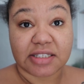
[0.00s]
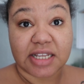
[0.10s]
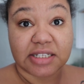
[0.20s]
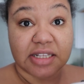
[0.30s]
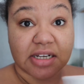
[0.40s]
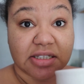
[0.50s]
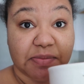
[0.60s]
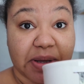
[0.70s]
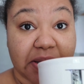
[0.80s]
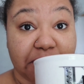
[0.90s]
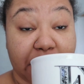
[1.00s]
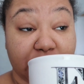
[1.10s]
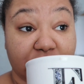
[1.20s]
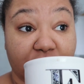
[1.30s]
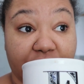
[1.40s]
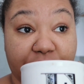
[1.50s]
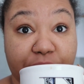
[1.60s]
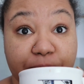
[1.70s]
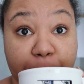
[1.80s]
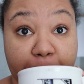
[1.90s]
It says that it's in my postal
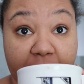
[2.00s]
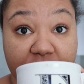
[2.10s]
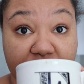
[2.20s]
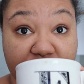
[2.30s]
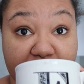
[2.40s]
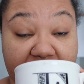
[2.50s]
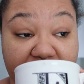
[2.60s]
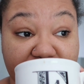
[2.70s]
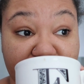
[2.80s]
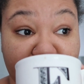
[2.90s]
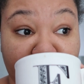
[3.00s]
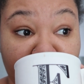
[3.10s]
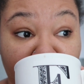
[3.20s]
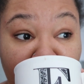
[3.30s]
code, so it should be here soon.